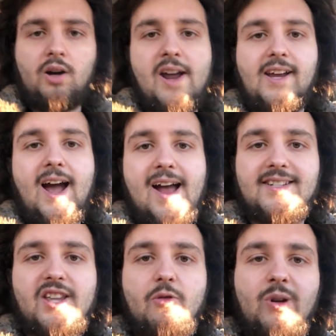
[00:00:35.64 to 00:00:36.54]
Alright
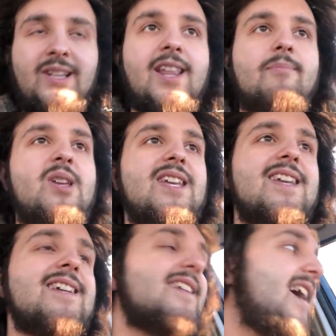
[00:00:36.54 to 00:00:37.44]
guys, they wouldn't let me
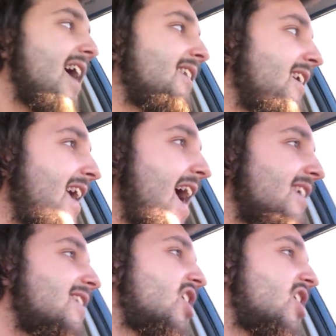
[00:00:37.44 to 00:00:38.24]
eat at the gas